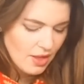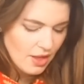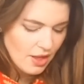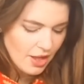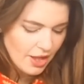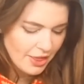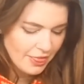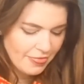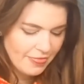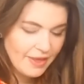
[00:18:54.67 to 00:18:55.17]

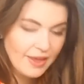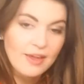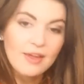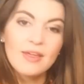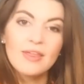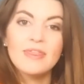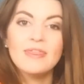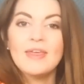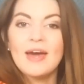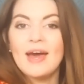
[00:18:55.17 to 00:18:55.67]
I
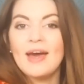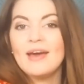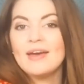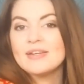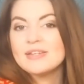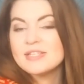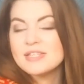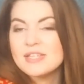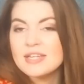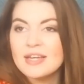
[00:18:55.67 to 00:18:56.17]
think
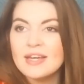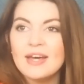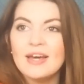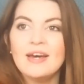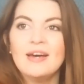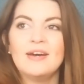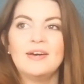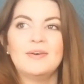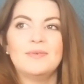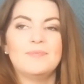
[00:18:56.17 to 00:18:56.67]
that
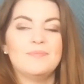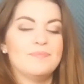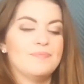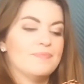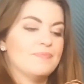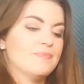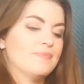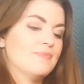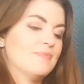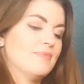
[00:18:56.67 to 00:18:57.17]

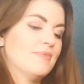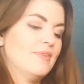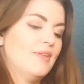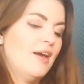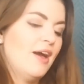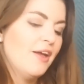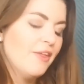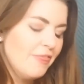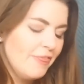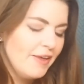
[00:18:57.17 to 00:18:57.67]

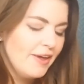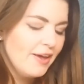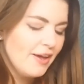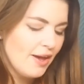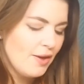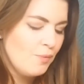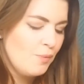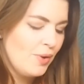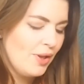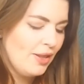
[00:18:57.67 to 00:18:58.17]
I think
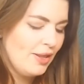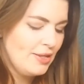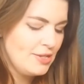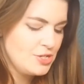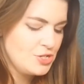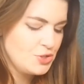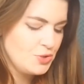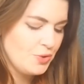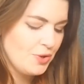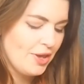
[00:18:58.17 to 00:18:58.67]
I will
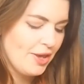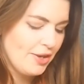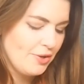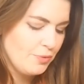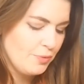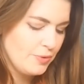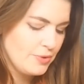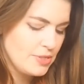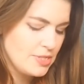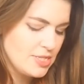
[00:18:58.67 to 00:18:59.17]
enjoy it
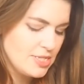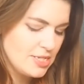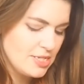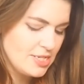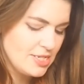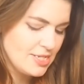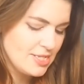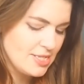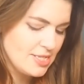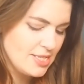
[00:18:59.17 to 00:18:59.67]
once it
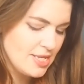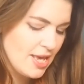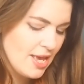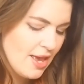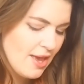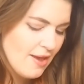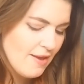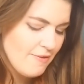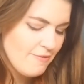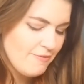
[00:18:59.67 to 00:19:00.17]
is
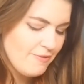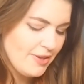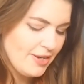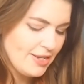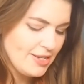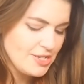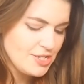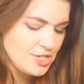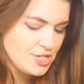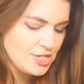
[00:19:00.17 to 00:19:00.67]

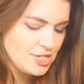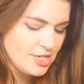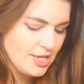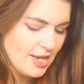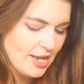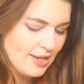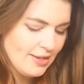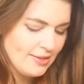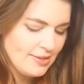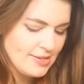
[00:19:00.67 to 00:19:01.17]
finished.
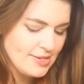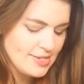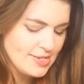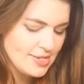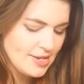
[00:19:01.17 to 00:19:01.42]
And